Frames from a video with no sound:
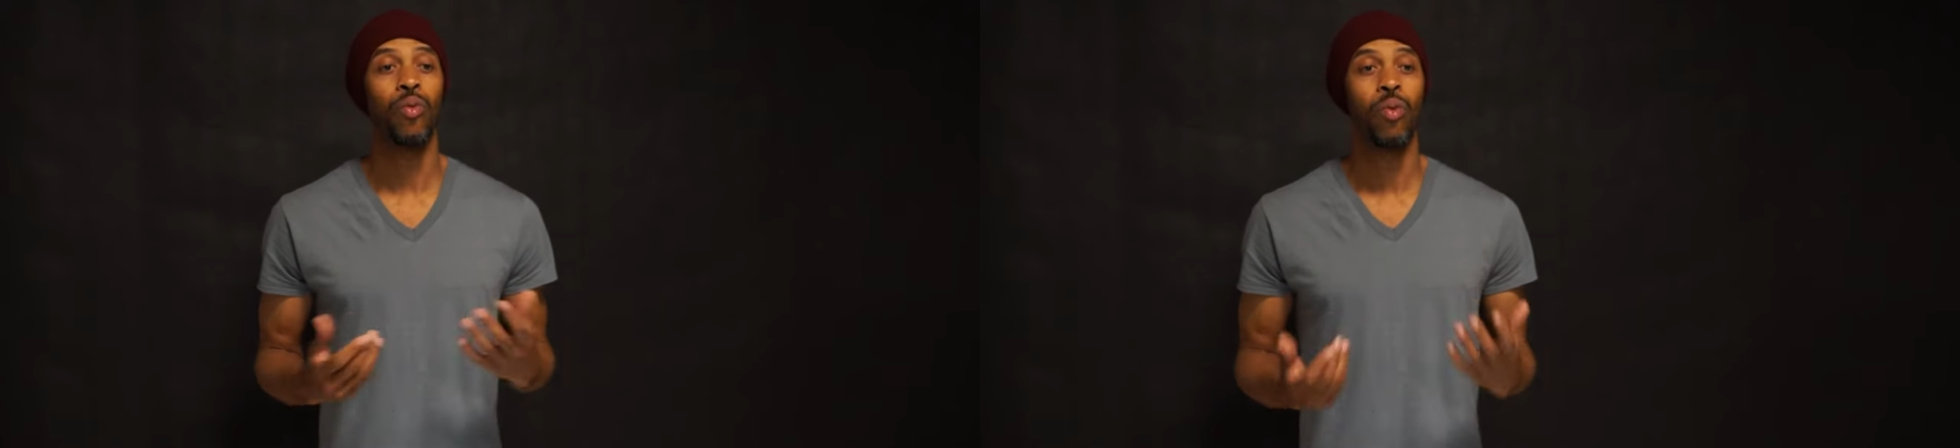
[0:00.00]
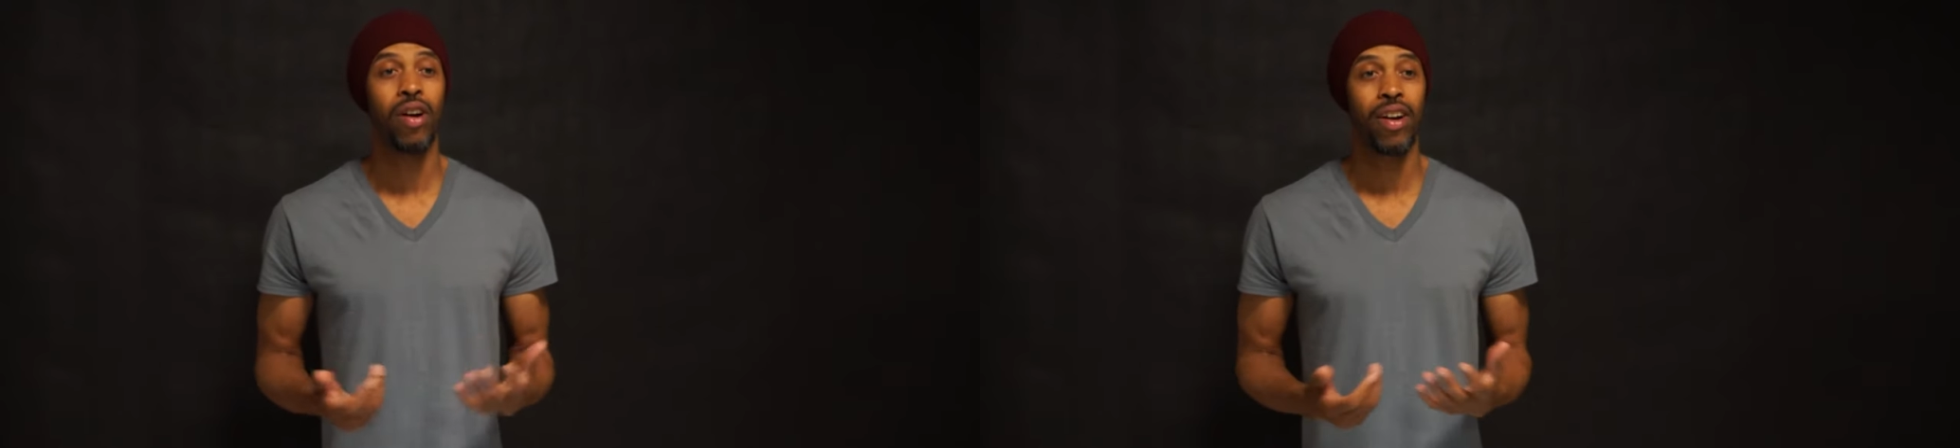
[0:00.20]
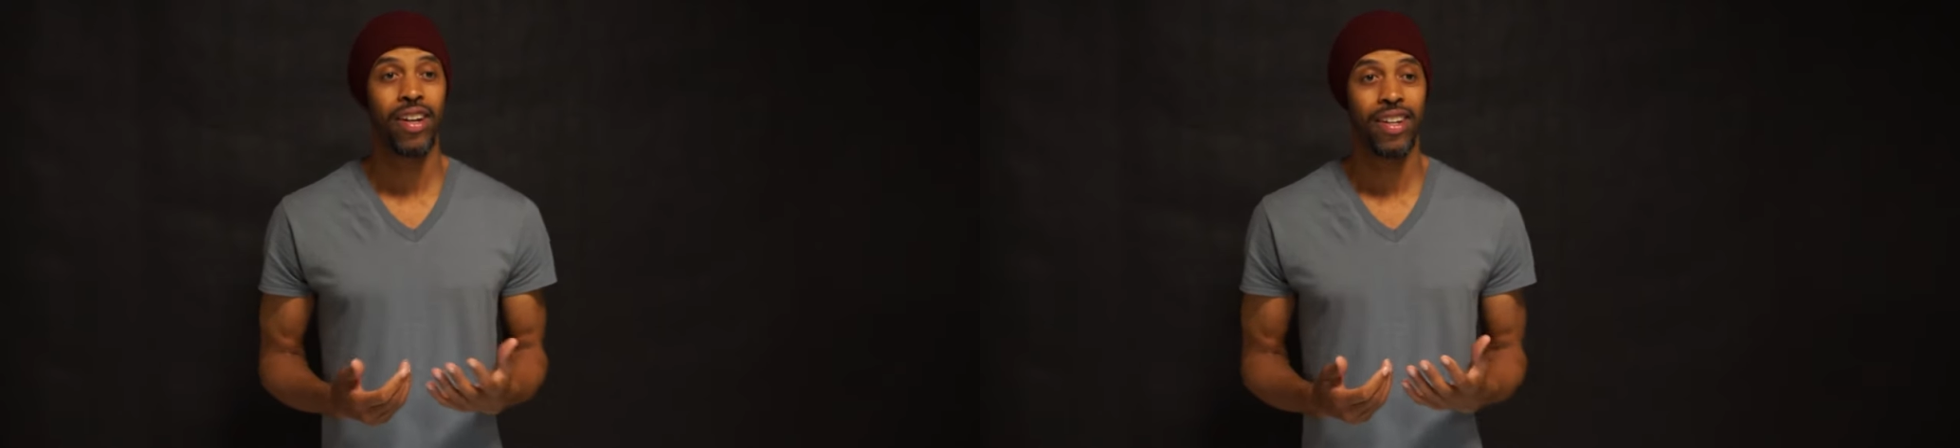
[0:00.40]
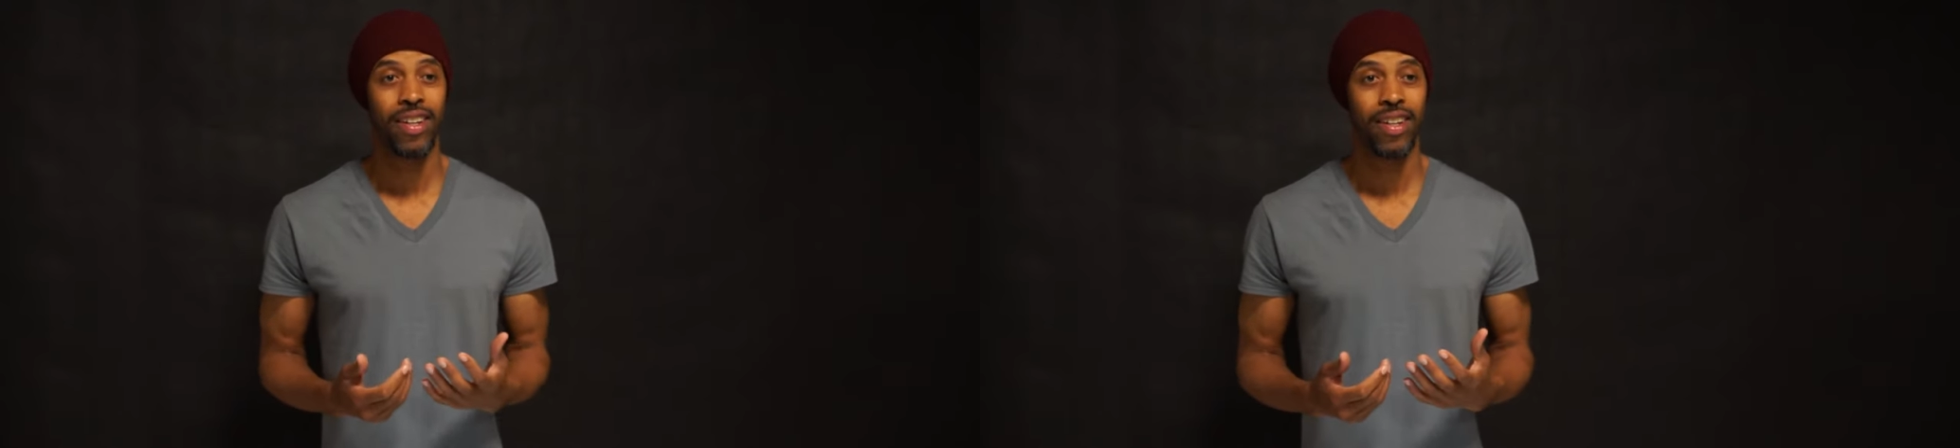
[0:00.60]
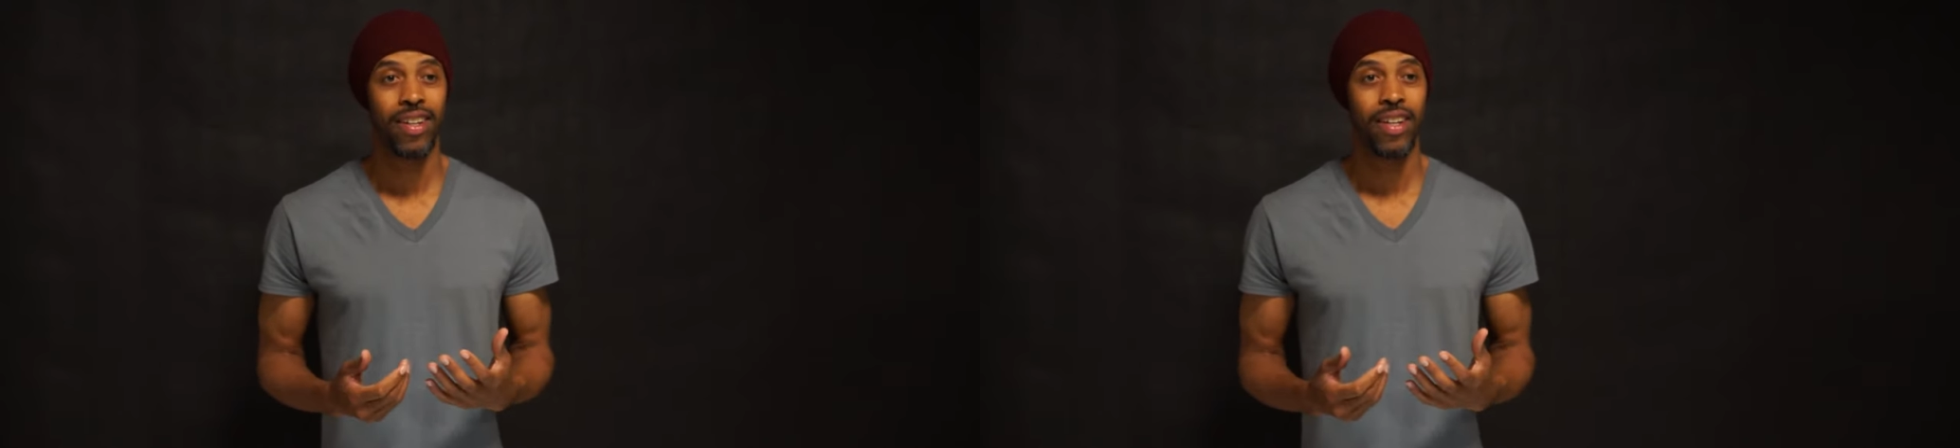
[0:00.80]
work
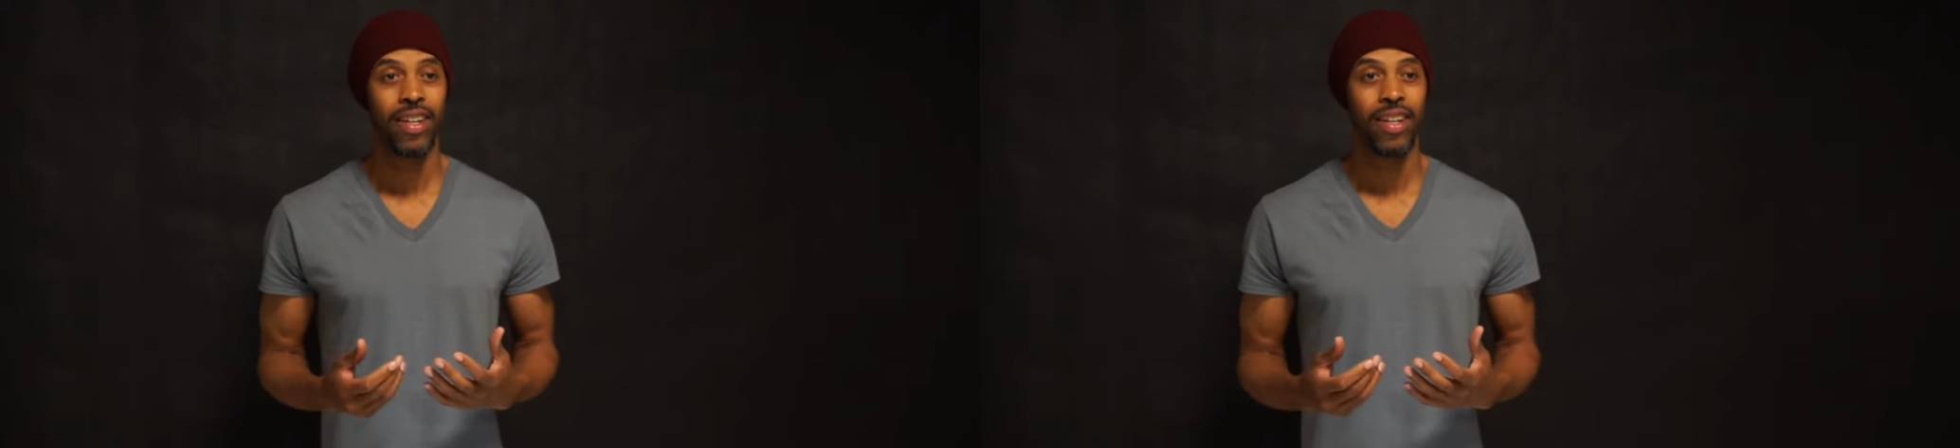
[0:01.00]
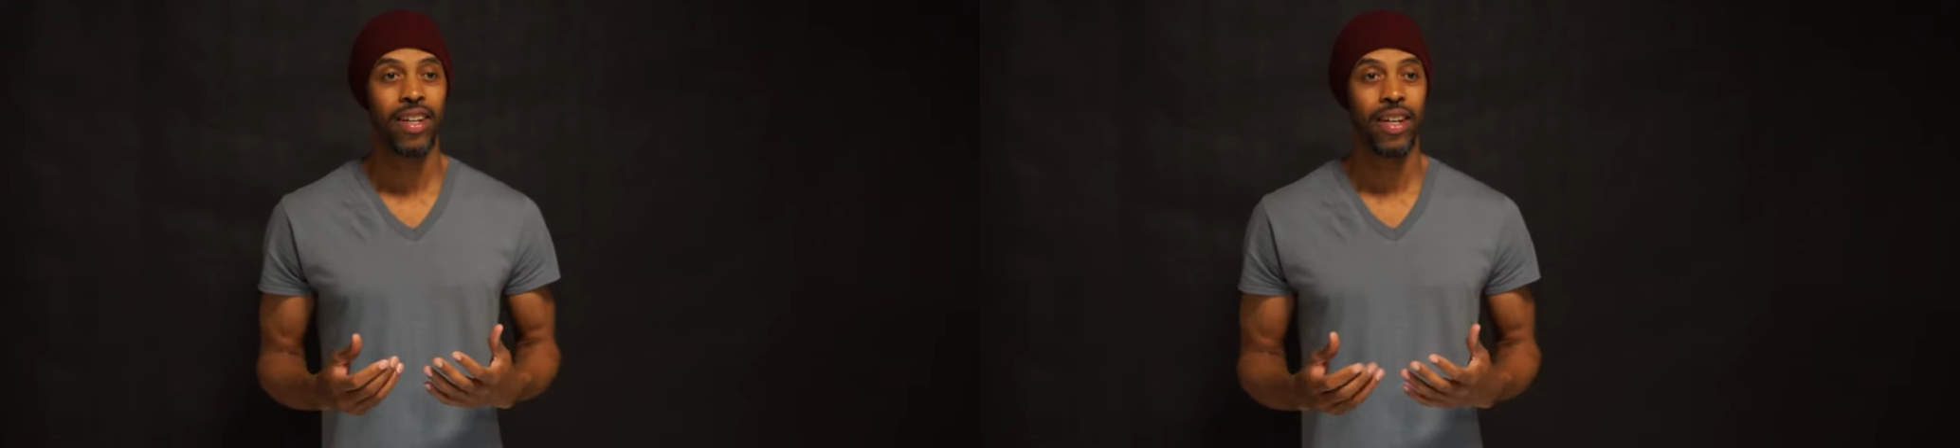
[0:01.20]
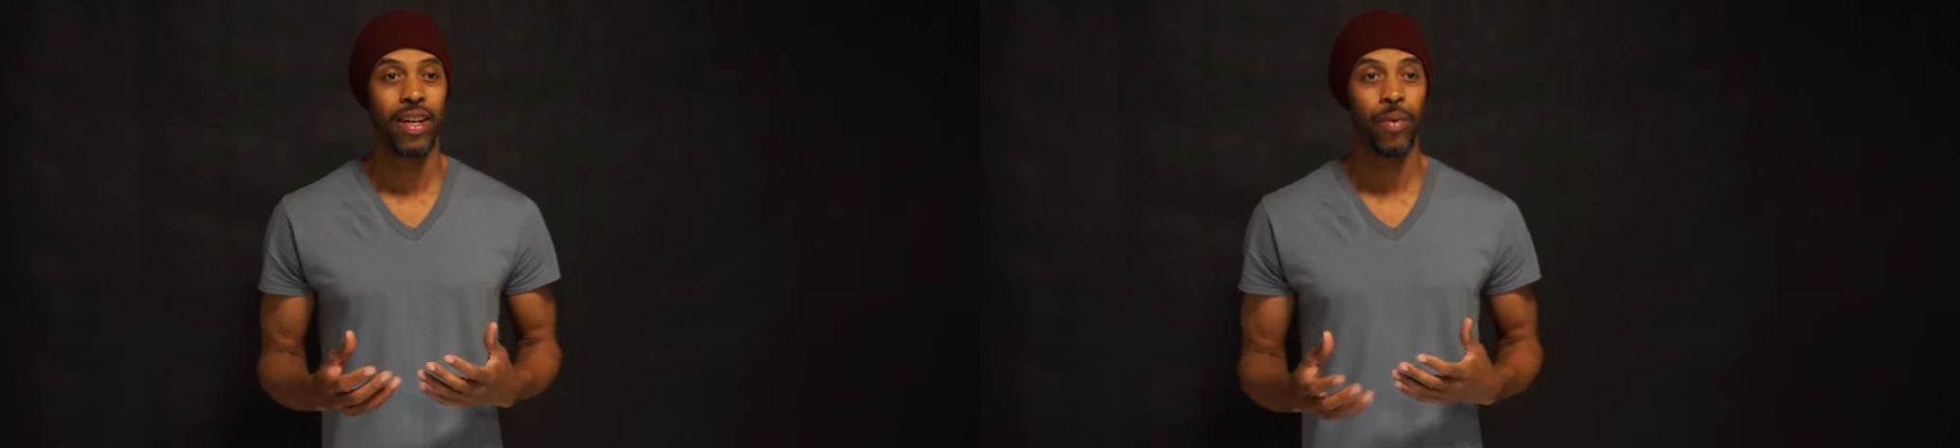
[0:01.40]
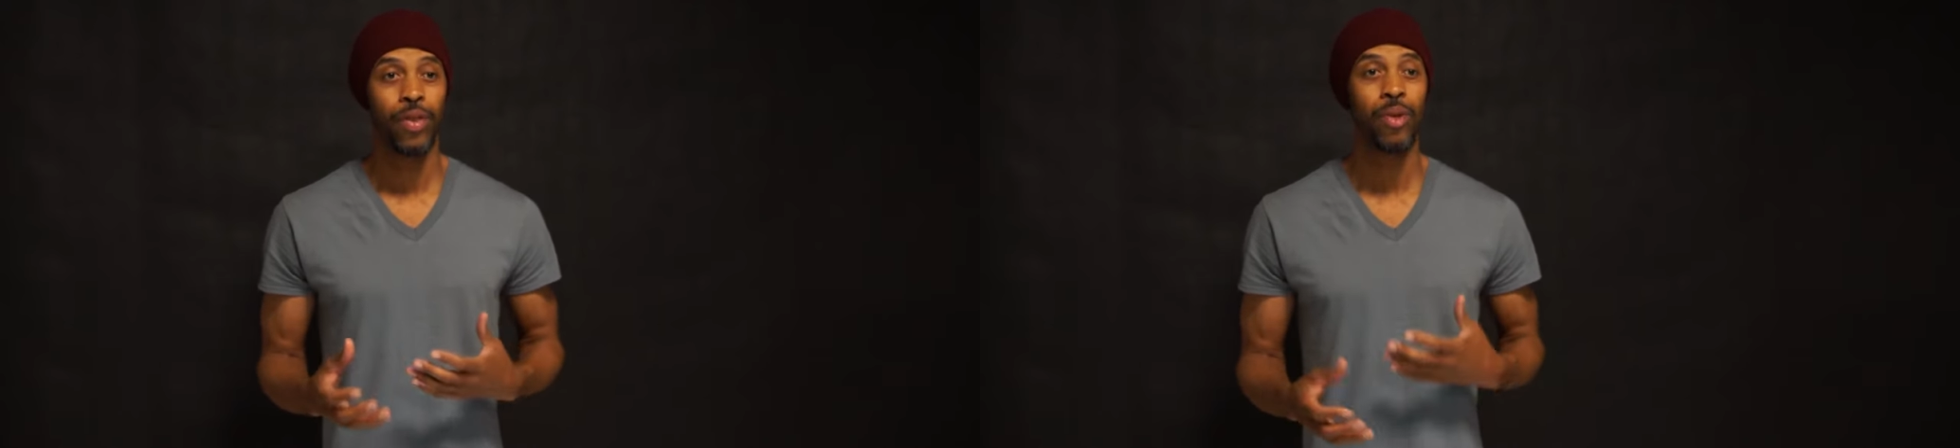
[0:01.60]
with